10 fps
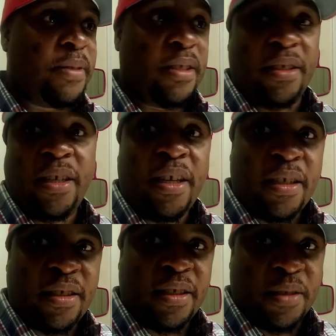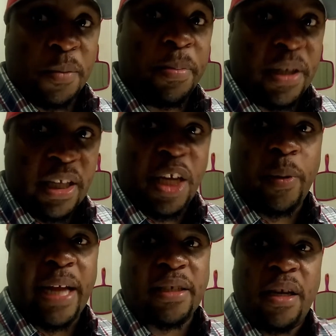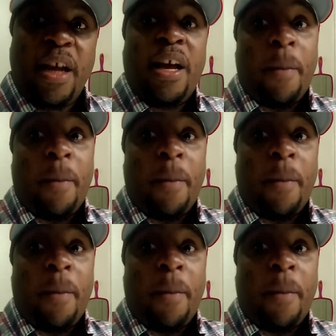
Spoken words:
to be the equalizer.